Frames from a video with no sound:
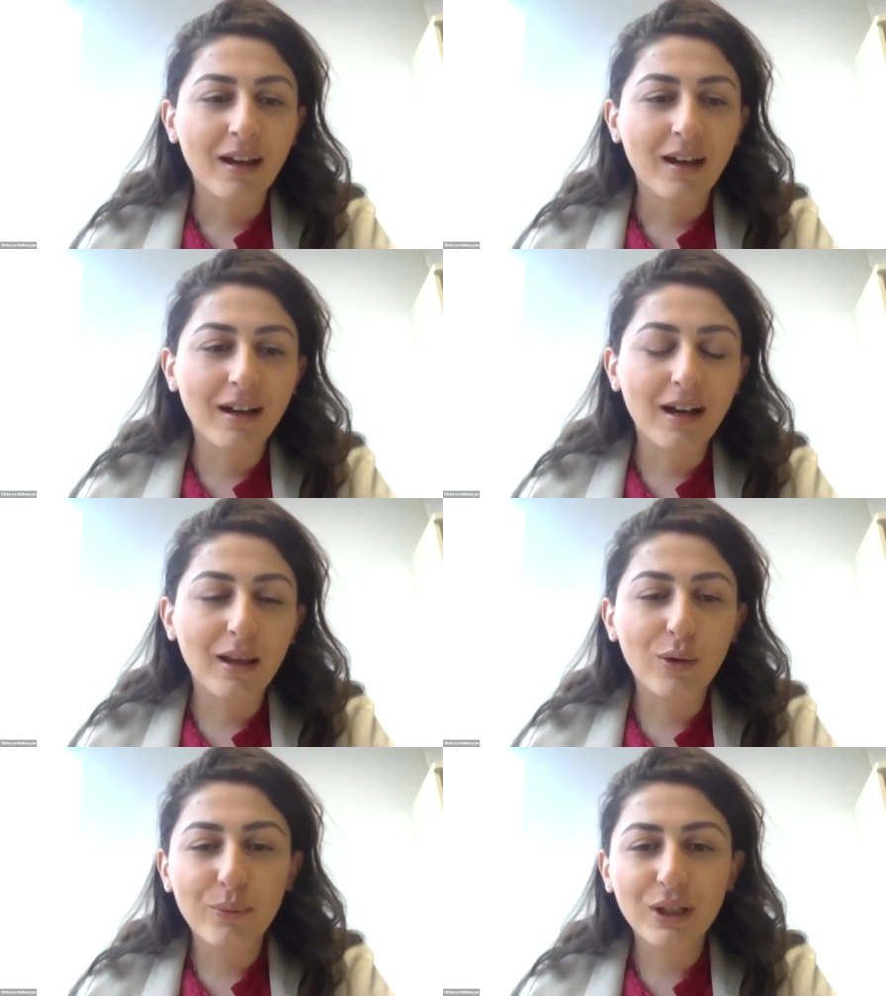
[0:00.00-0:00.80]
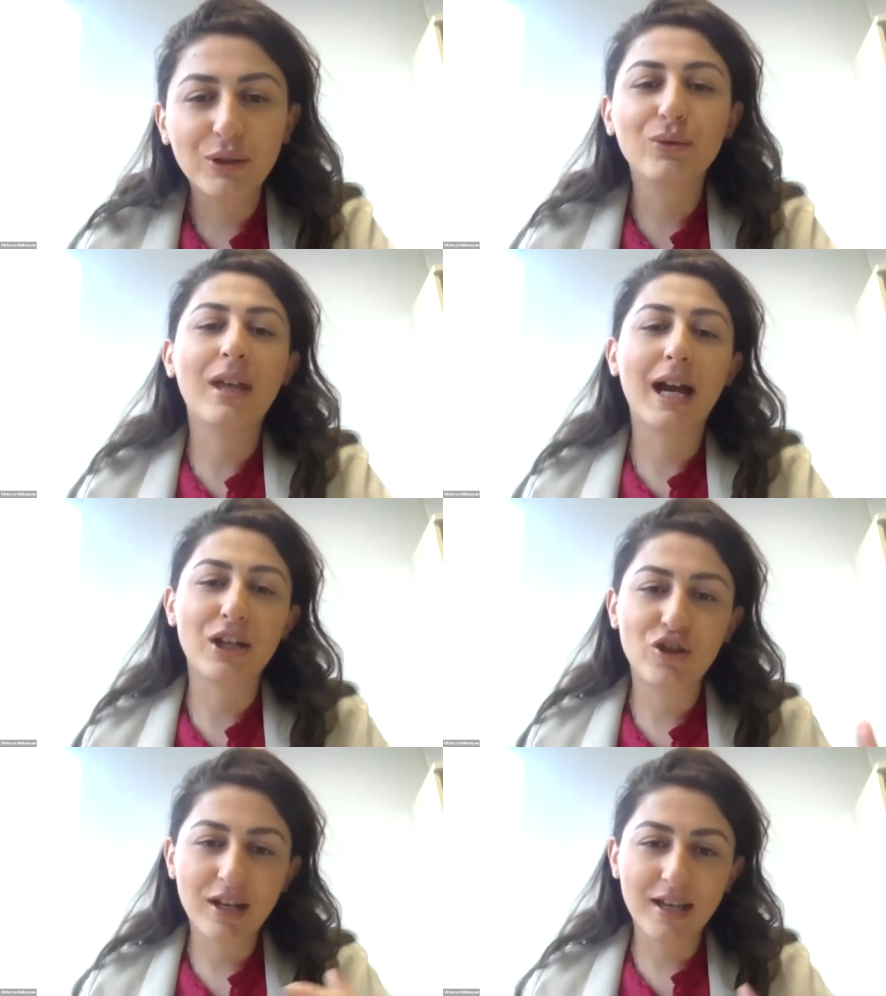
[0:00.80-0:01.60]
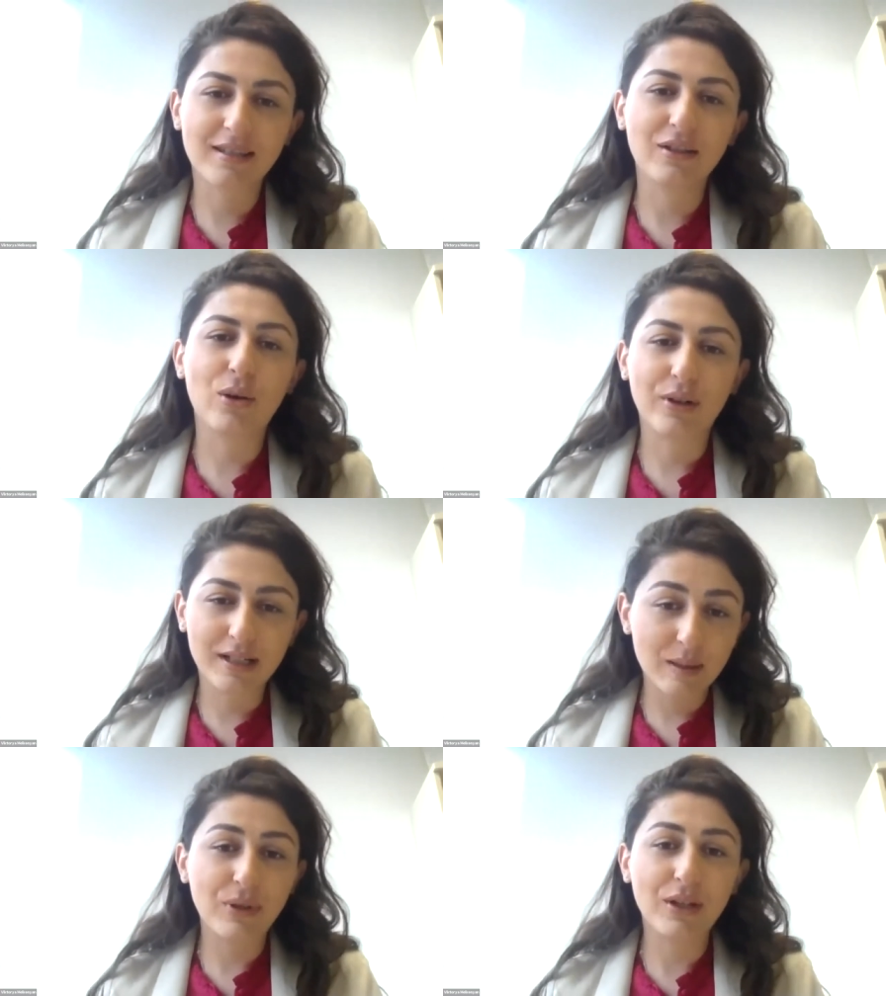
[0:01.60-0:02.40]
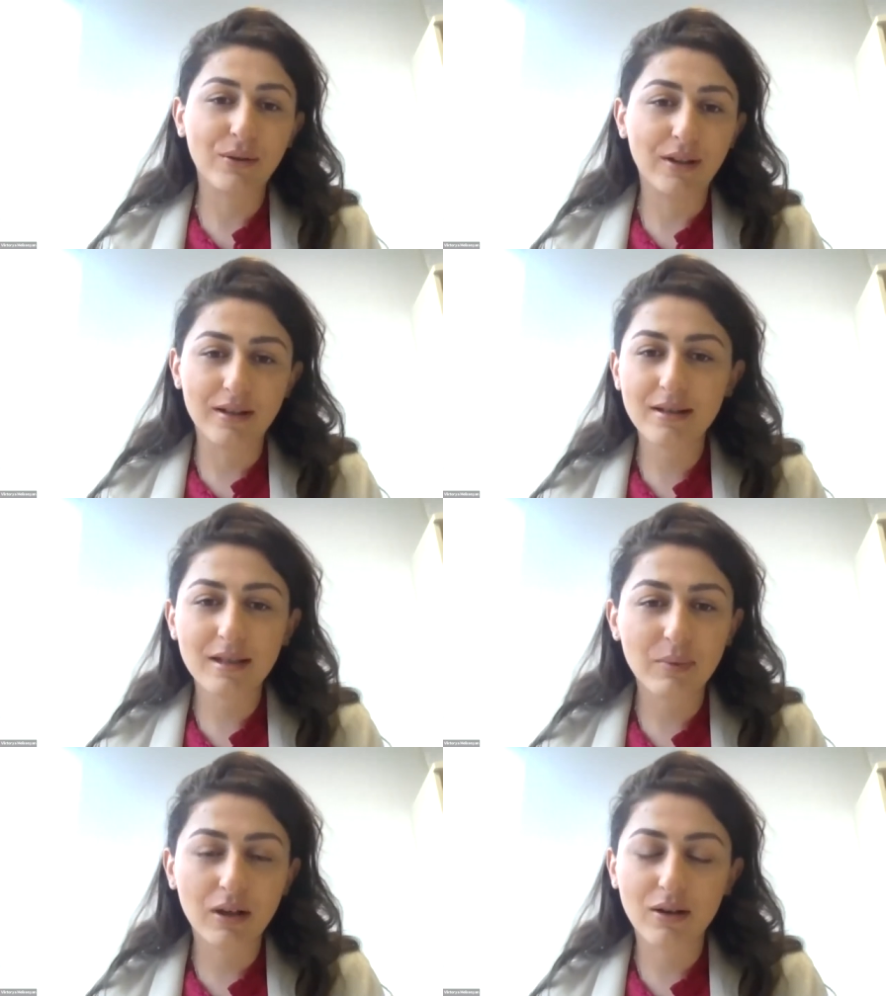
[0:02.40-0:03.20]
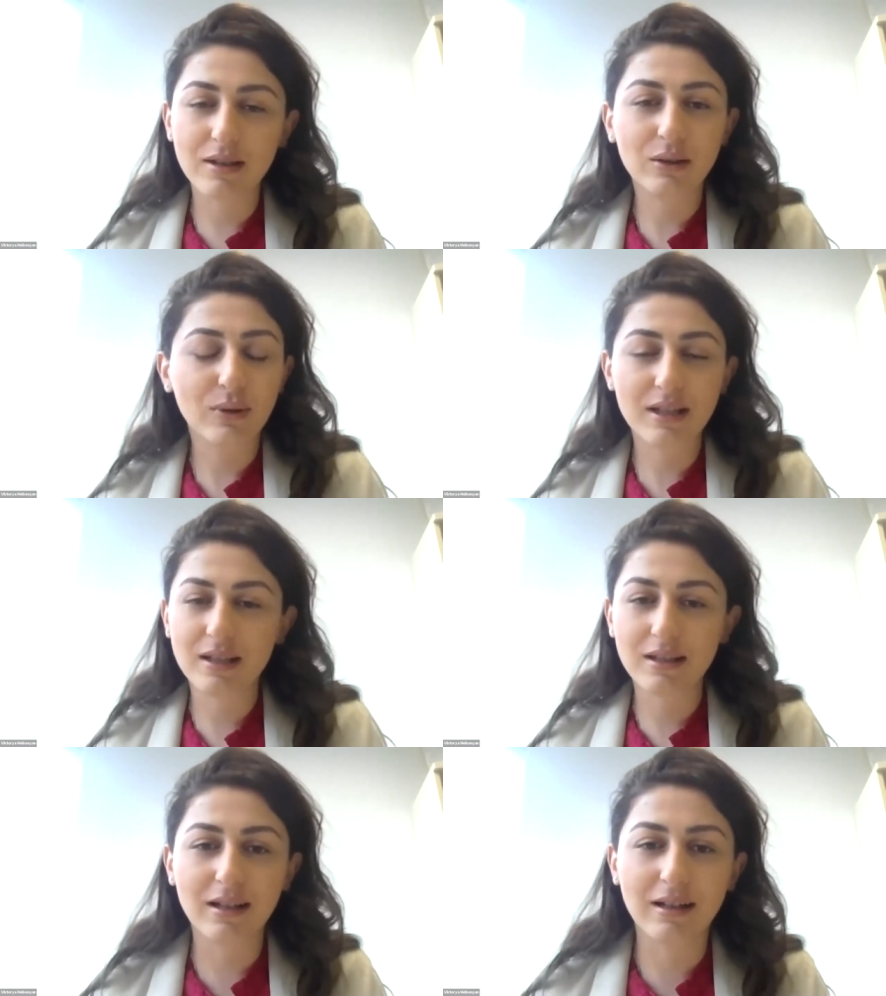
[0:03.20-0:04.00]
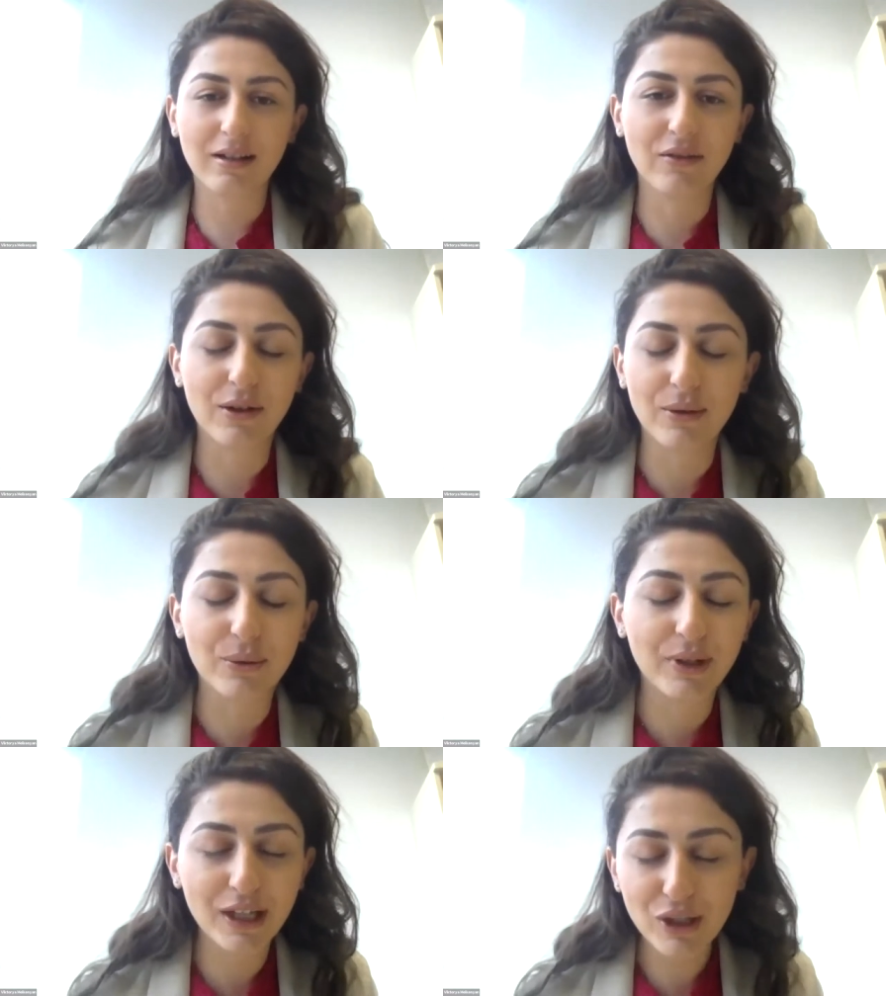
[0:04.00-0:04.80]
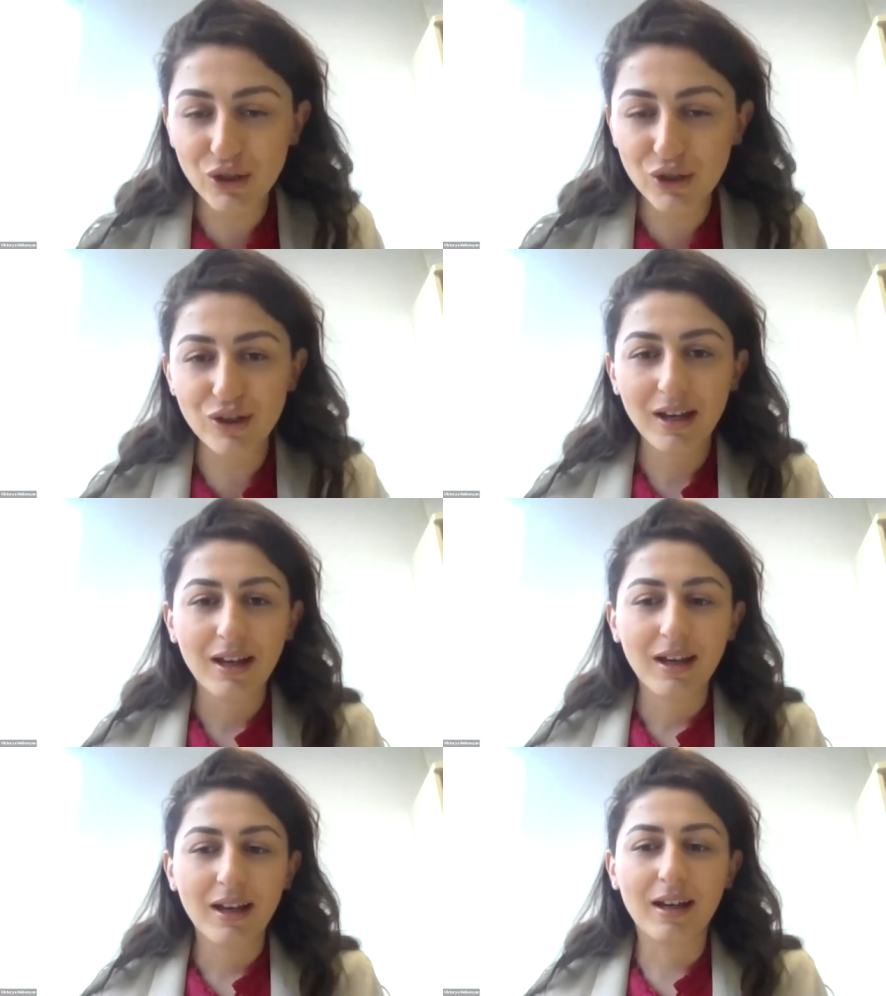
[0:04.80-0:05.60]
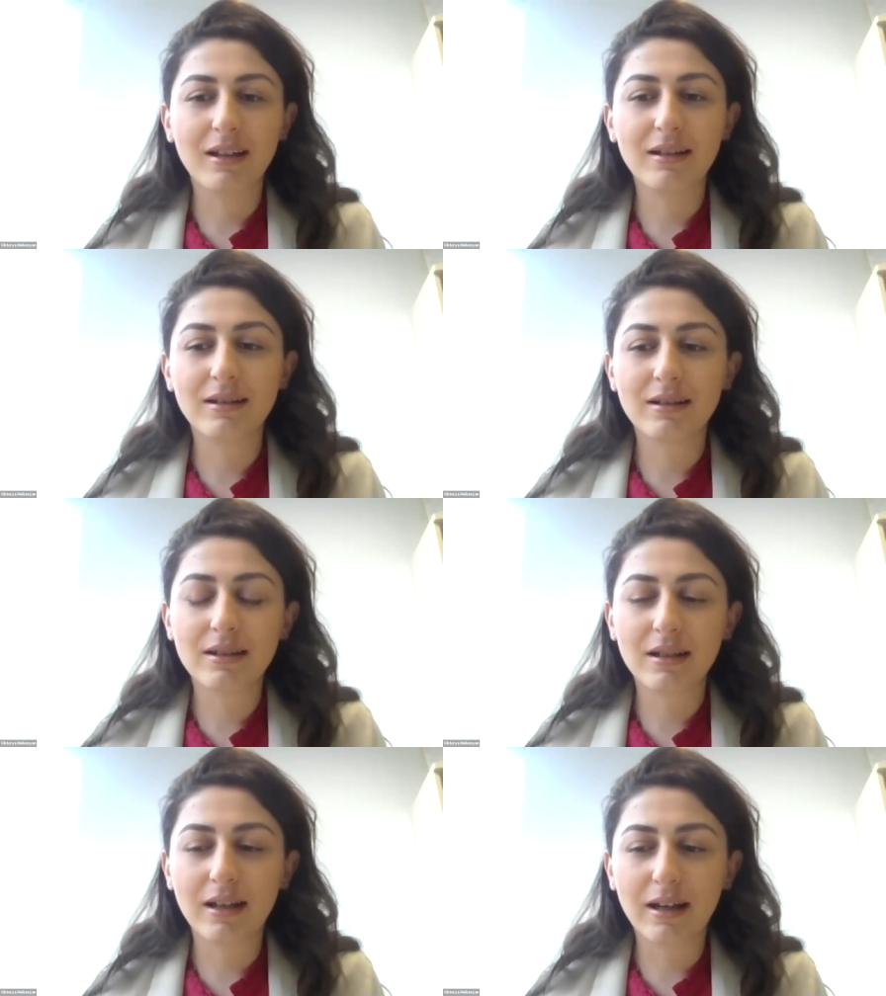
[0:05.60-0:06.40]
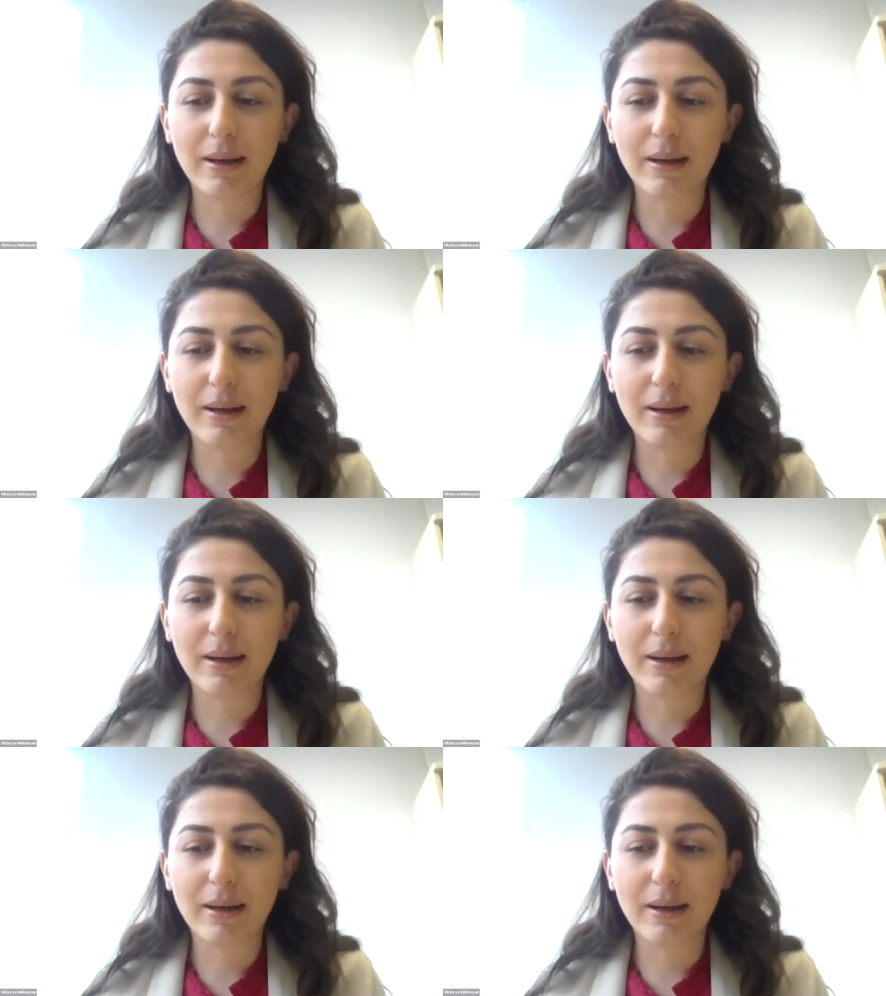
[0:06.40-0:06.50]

uh, allow me to digest your experience because it was very rich and